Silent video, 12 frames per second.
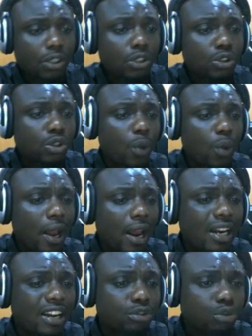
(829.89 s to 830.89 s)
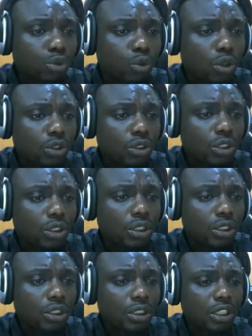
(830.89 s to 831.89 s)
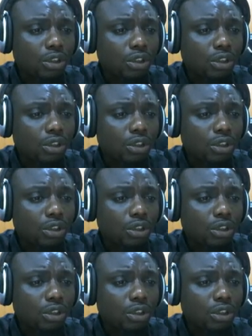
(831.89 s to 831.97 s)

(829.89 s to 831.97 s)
So we are now left with what? The